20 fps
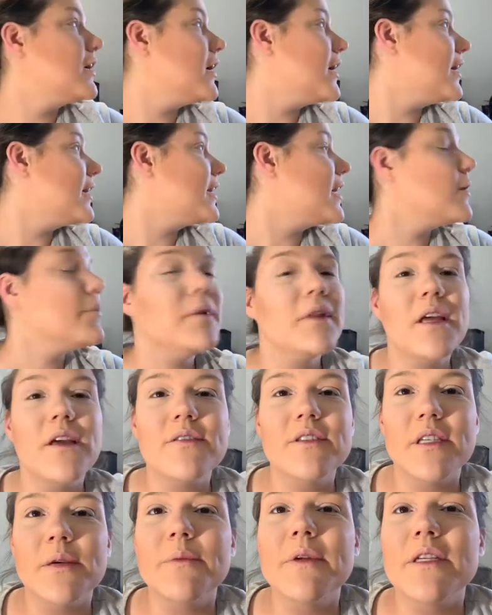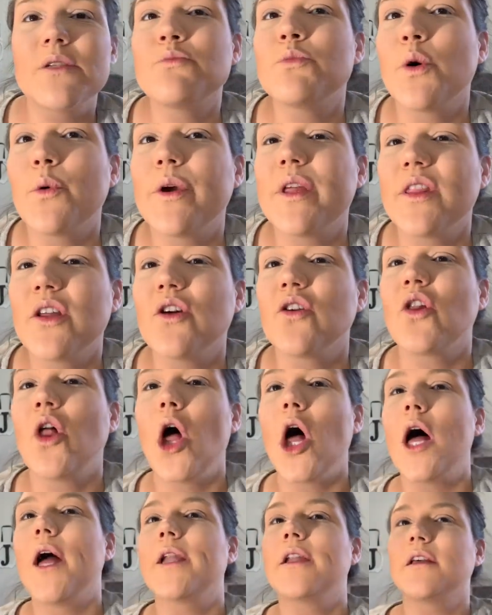I can't believe somebody's mowing their
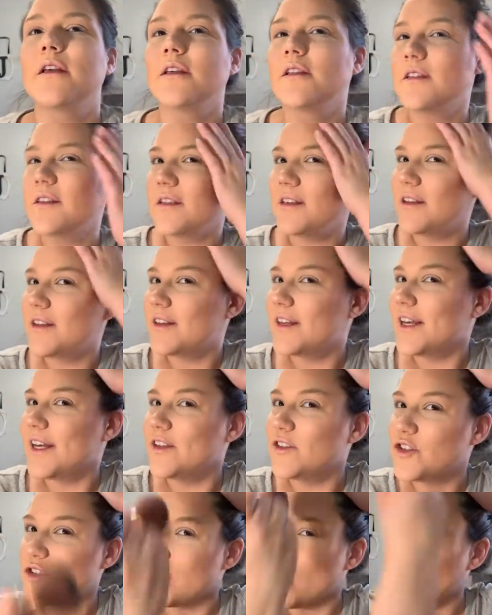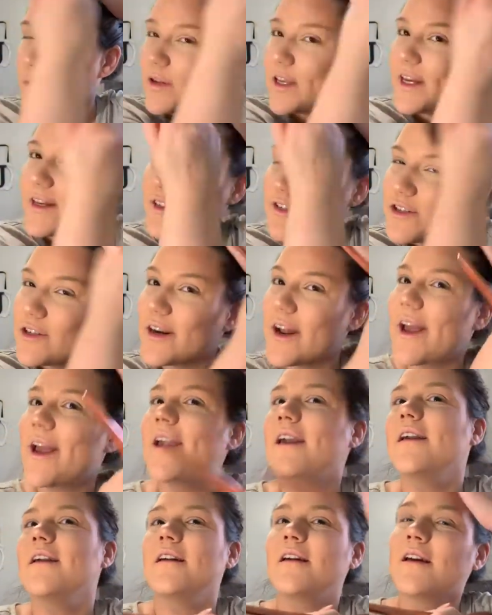lawn. It snowed
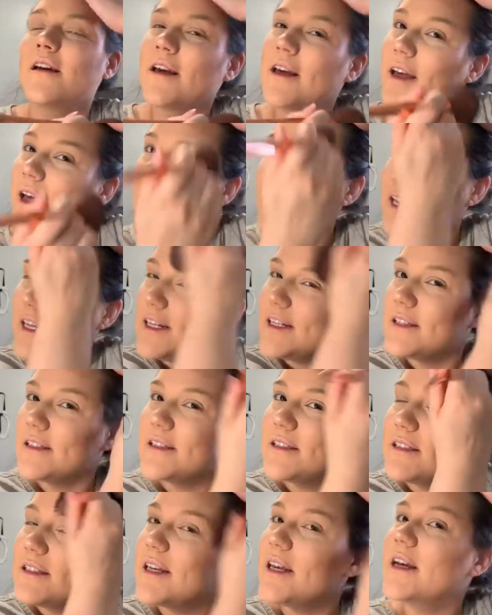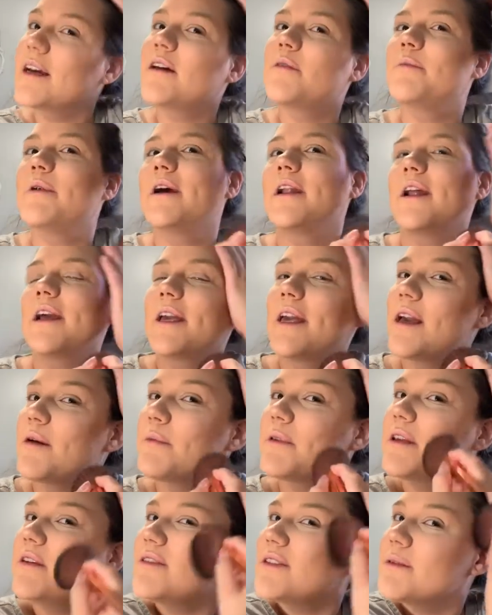yesterday and it didn't stick, but I can't
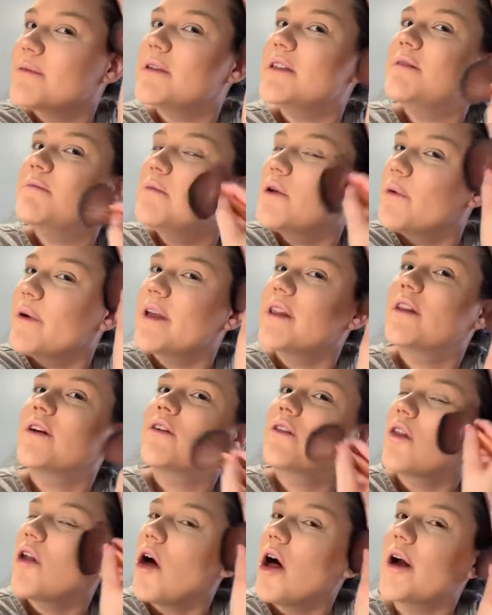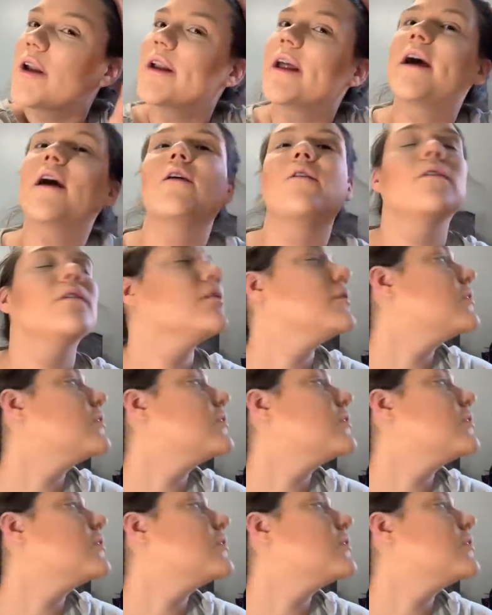believe somebody's mowing their lawn now.